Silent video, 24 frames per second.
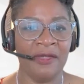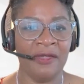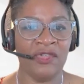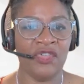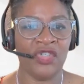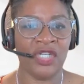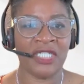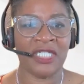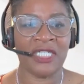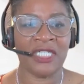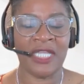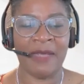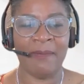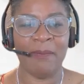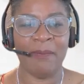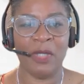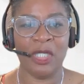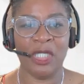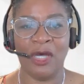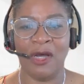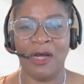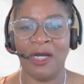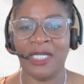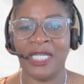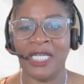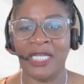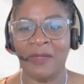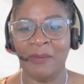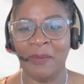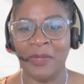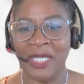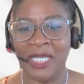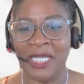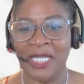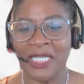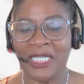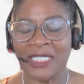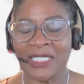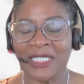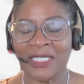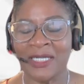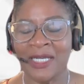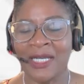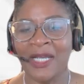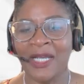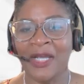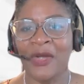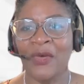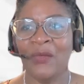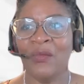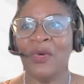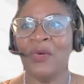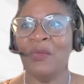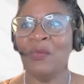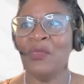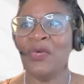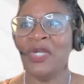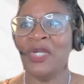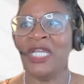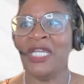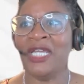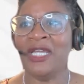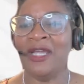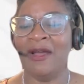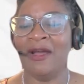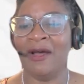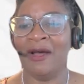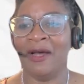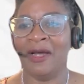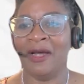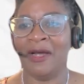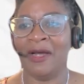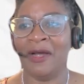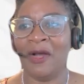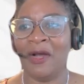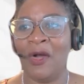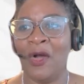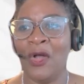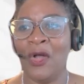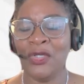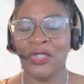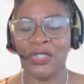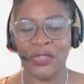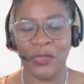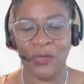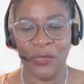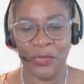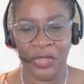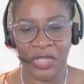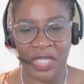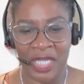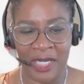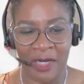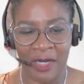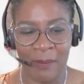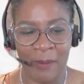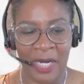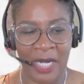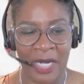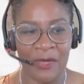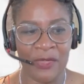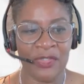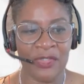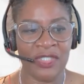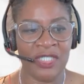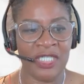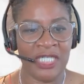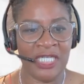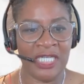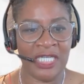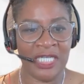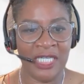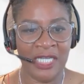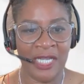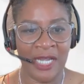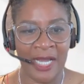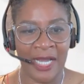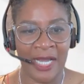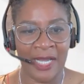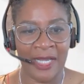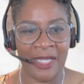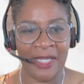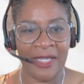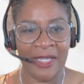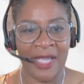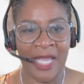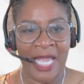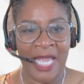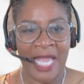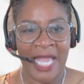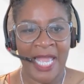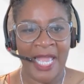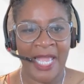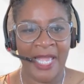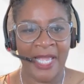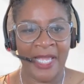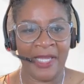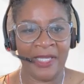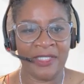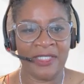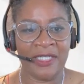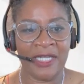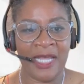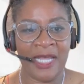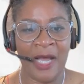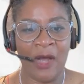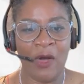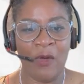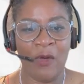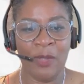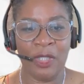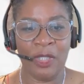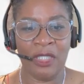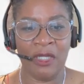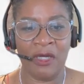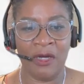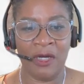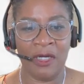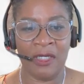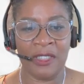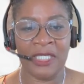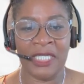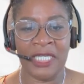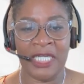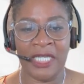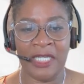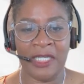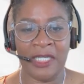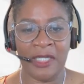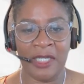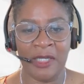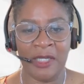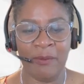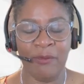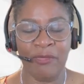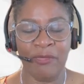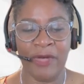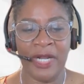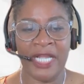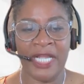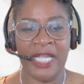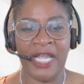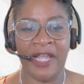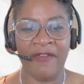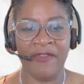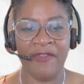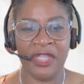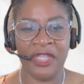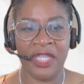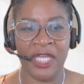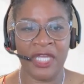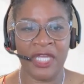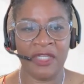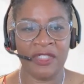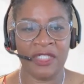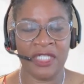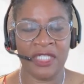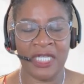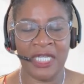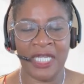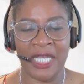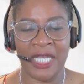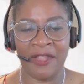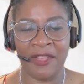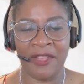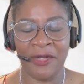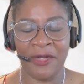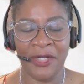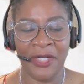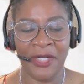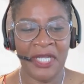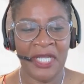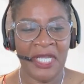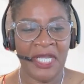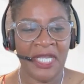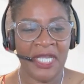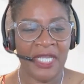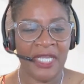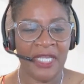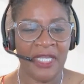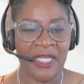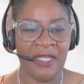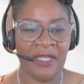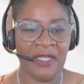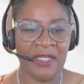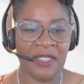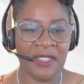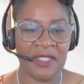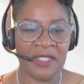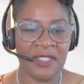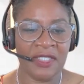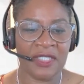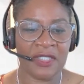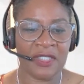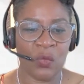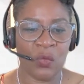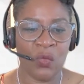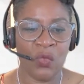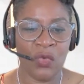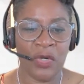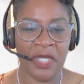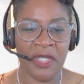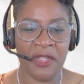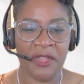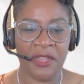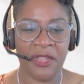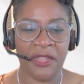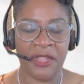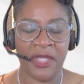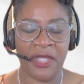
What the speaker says: just that belonging piece, when we also think about DEI and how belonging can bring everything together, is with